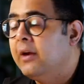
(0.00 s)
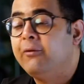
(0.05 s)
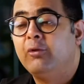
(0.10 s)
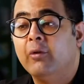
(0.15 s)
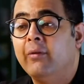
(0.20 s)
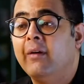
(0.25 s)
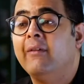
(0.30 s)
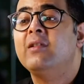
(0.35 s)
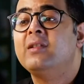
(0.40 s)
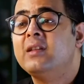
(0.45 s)
If
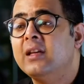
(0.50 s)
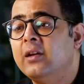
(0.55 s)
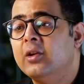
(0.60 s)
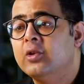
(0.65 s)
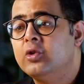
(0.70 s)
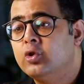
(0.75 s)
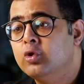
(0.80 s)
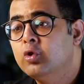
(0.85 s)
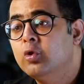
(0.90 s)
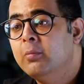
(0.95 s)
you've ever seen a
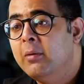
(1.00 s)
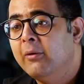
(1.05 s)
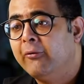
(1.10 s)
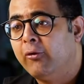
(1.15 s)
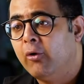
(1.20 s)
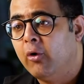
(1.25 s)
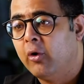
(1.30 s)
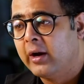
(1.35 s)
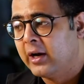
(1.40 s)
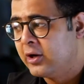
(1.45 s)
zoo
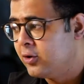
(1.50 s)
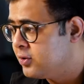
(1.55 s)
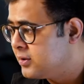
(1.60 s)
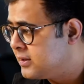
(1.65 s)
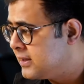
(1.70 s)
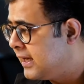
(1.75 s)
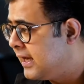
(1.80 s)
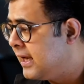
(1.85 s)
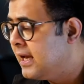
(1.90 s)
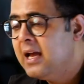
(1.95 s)
before and you
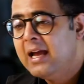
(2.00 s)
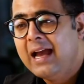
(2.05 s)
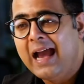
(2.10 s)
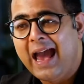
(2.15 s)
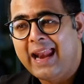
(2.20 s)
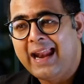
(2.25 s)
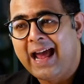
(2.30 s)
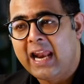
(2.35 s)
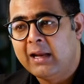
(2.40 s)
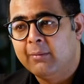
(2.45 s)
see
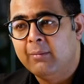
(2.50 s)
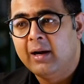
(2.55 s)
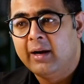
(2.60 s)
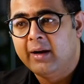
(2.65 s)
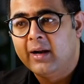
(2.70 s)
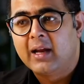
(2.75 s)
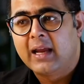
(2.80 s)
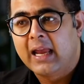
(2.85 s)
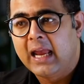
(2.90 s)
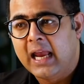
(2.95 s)
an animal
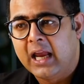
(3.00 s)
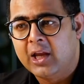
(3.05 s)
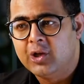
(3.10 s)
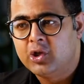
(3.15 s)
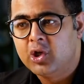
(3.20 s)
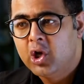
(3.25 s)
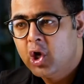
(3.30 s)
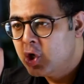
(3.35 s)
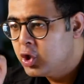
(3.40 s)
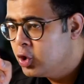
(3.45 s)
in a
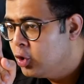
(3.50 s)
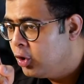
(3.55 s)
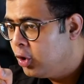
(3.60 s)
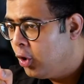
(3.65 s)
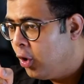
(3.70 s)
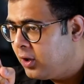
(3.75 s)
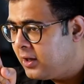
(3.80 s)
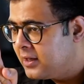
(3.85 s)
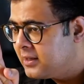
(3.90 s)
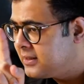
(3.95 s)
cage, you
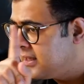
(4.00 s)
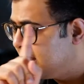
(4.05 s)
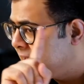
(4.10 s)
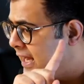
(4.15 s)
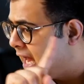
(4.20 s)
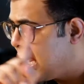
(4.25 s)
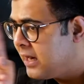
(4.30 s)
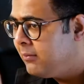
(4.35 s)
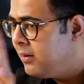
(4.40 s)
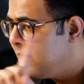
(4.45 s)
notice that
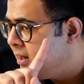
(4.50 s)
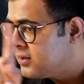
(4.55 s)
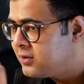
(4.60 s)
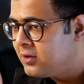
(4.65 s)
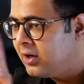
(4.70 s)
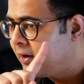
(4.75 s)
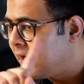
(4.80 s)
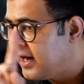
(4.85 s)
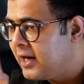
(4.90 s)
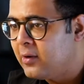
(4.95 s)
the animal does
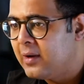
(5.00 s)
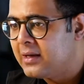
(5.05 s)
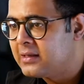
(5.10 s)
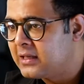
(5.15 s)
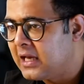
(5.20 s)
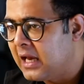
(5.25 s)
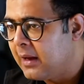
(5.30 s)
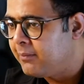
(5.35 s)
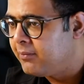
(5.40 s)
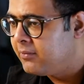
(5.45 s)
not try to
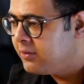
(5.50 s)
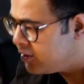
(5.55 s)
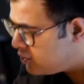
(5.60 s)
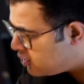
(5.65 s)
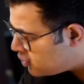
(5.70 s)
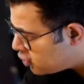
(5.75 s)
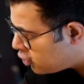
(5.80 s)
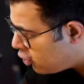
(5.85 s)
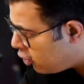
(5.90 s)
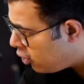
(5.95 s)
escape. You
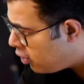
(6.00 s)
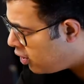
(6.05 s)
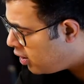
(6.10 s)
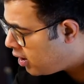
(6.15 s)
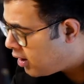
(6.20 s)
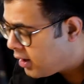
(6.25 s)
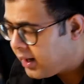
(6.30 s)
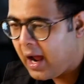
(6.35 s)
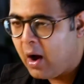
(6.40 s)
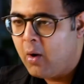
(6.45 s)
just
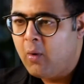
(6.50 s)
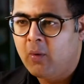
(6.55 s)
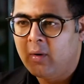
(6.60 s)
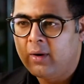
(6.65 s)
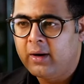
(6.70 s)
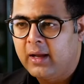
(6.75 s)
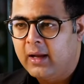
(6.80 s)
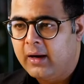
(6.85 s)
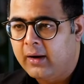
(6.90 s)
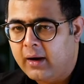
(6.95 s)
go
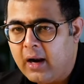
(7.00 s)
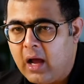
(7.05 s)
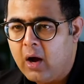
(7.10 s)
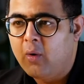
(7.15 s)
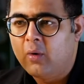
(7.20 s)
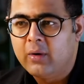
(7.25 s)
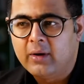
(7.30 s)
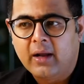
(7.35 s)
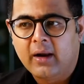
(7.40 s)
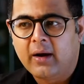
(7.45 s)
round and
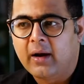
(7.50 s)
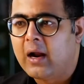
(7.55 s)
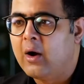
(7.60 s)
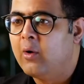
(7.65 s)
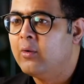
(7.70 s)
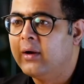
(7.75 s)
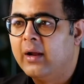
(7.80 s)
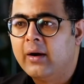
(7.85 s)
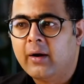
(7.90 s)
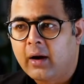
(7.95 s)
round and
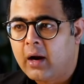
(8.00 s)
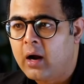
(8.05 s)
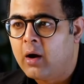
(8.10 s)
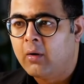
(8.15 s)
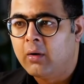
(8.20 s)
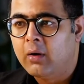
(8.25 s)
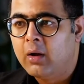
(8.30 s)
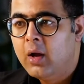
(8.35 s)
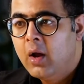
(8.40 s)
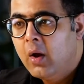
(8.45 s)
round and round.